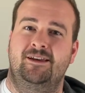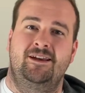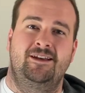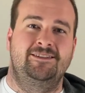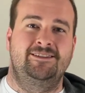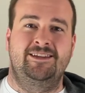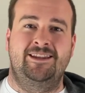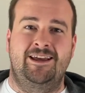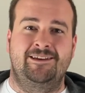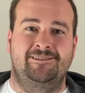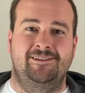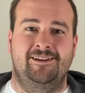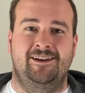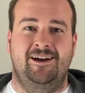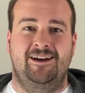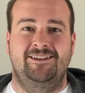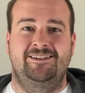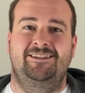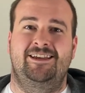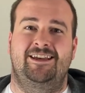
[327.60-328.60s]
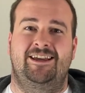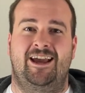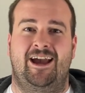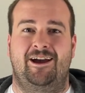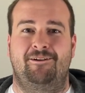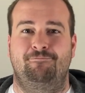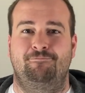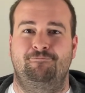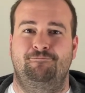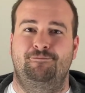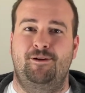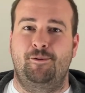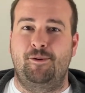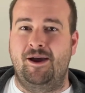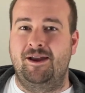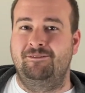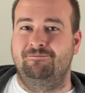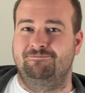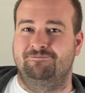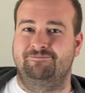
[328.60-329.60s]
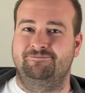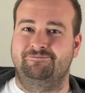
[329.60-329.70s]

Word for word: Until next time, guys, take care. Bye bye.